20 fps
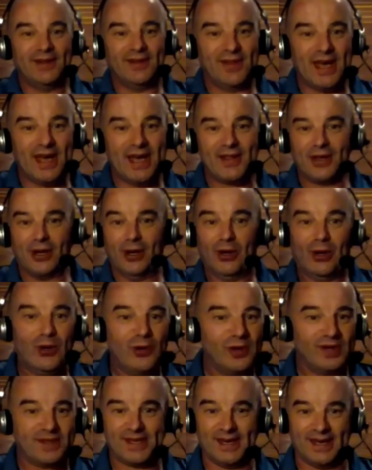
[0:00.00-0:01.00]
They're the
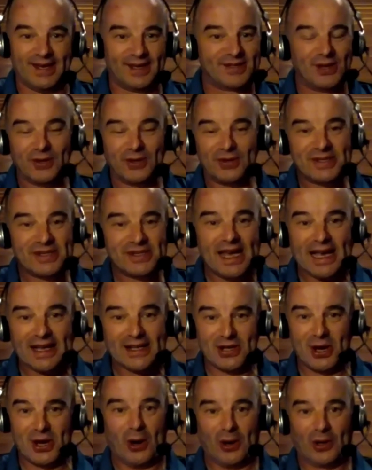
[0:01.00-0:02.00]
lunatics on
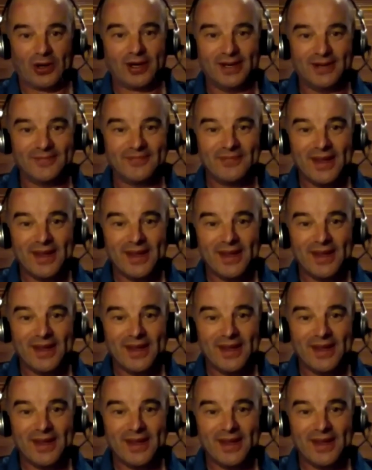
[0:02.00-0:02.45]
TikTok.